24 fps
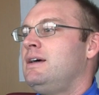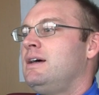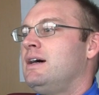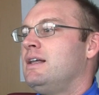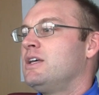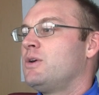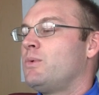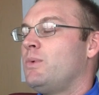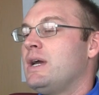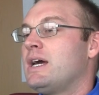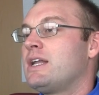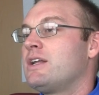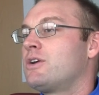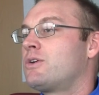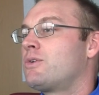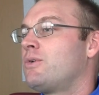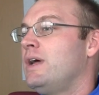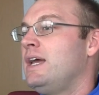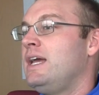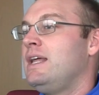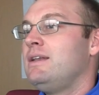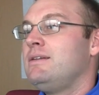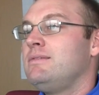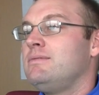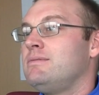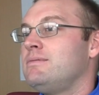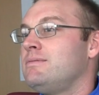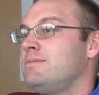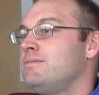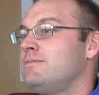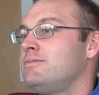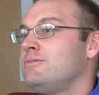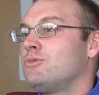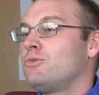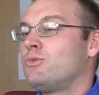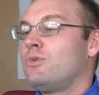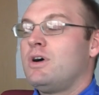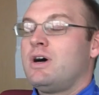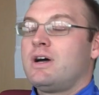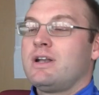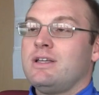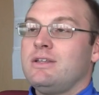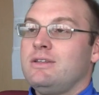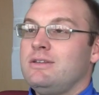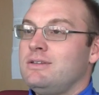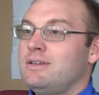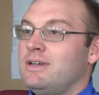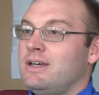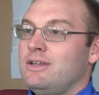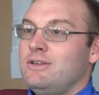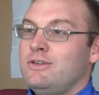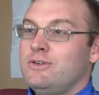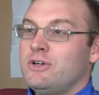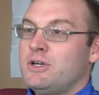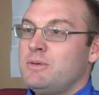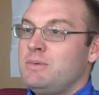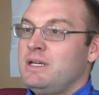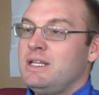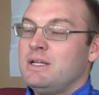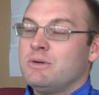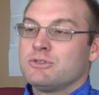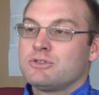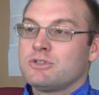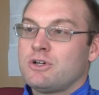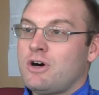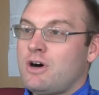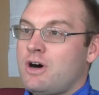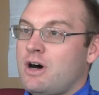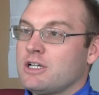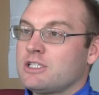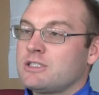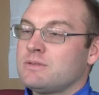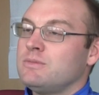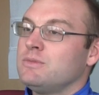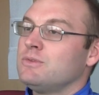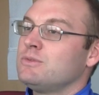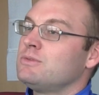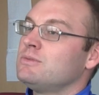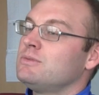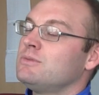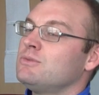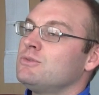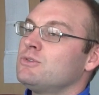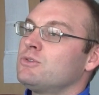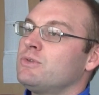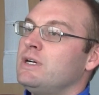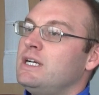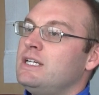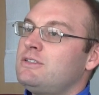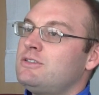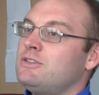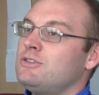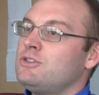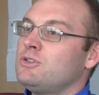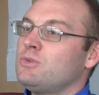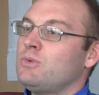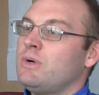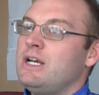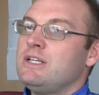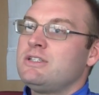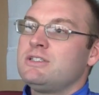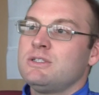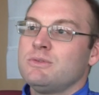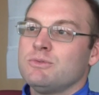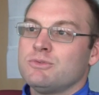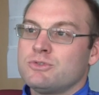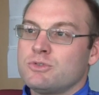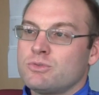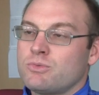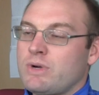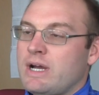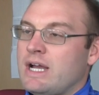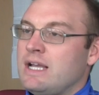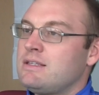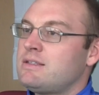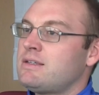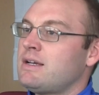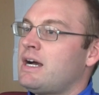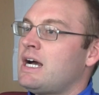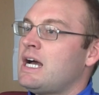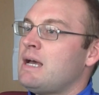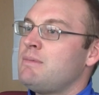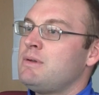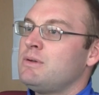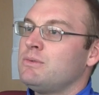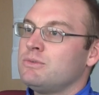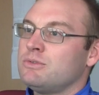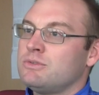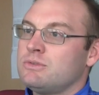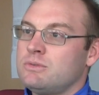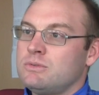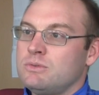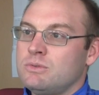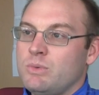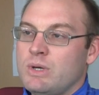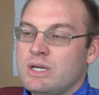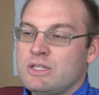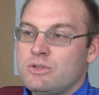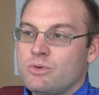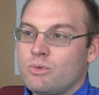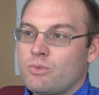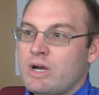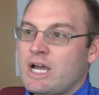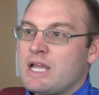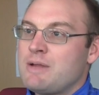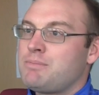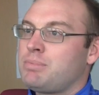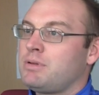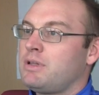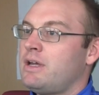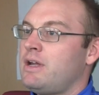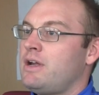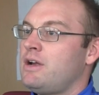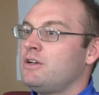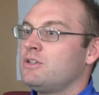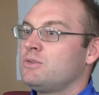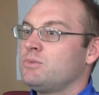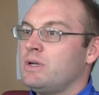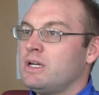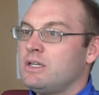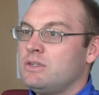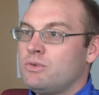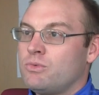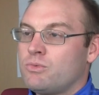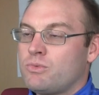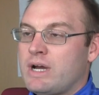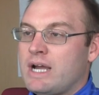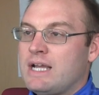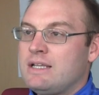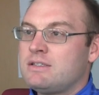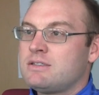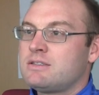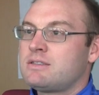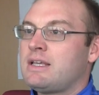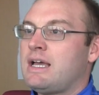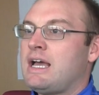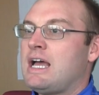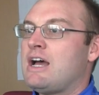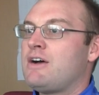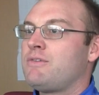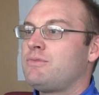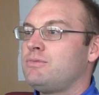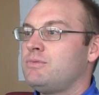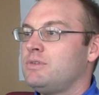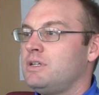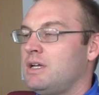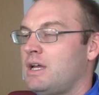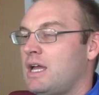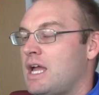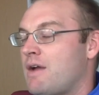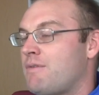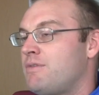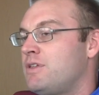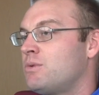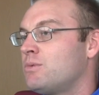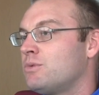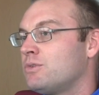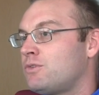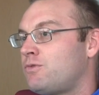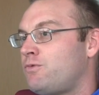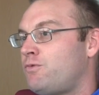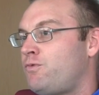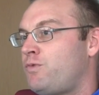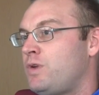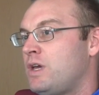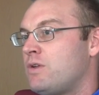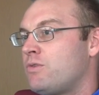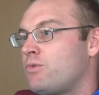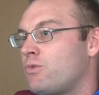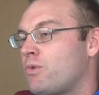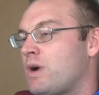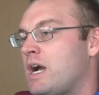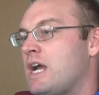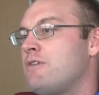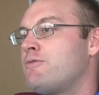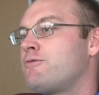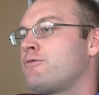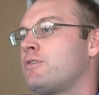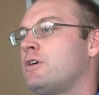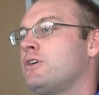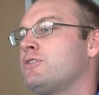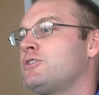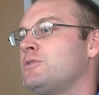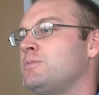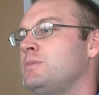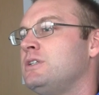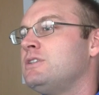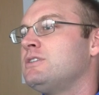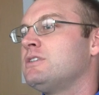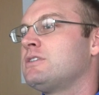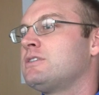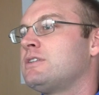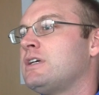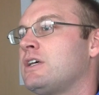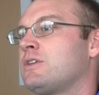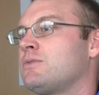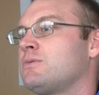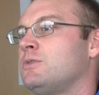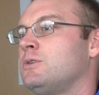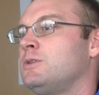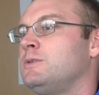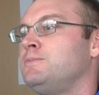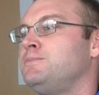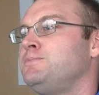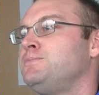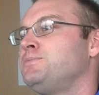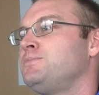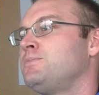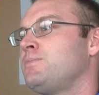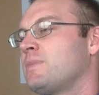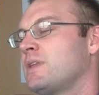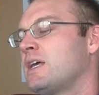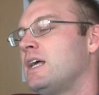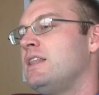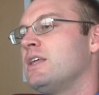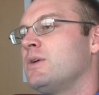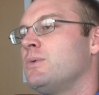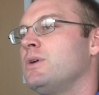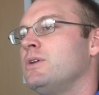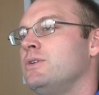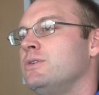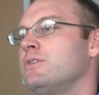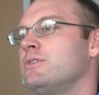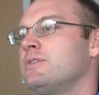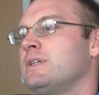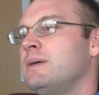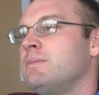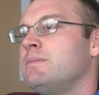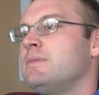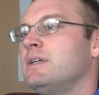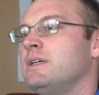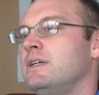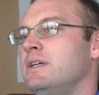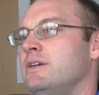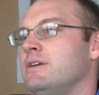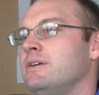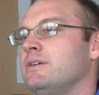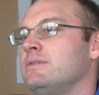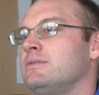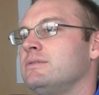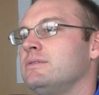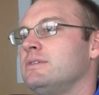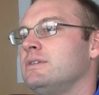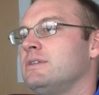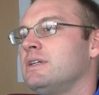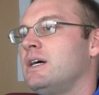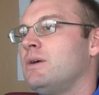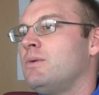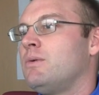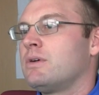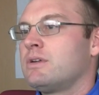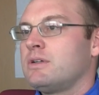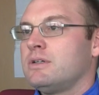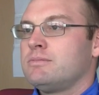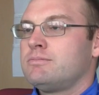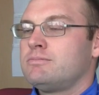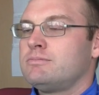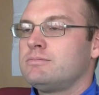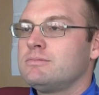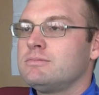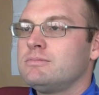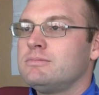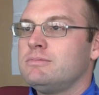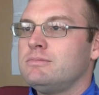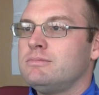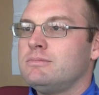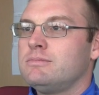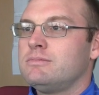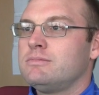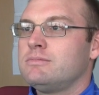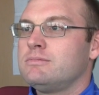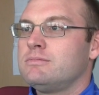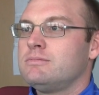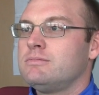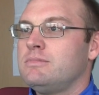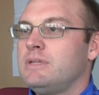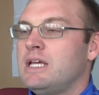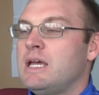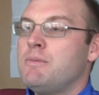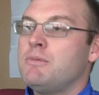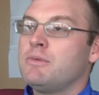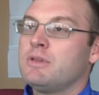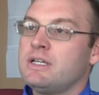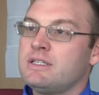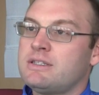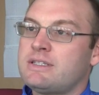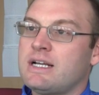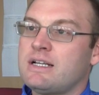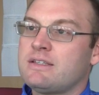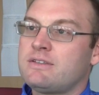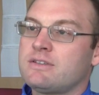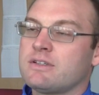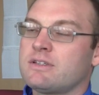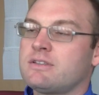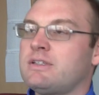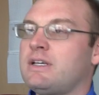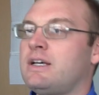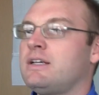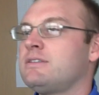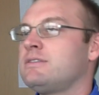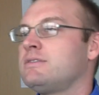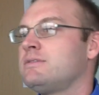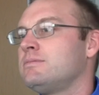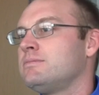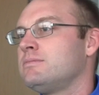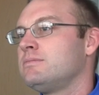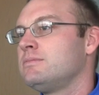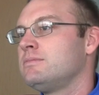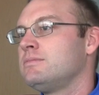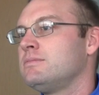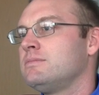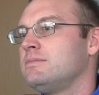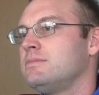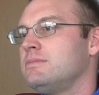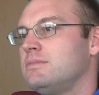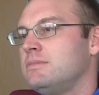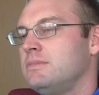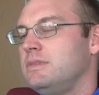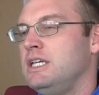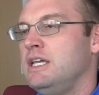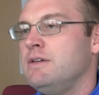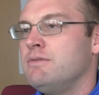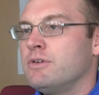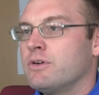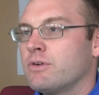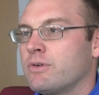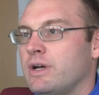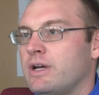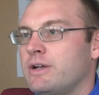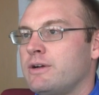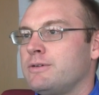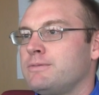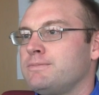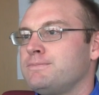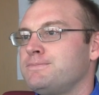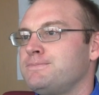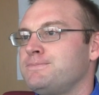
I think we had a great run at UAB. That was awesome. It was a great situation. It was the right time. It was, we had the right players. We had the right staff. Everything was fit right for us to be successful. And I think we can do the same thing here. And I want to emulate that success even greater.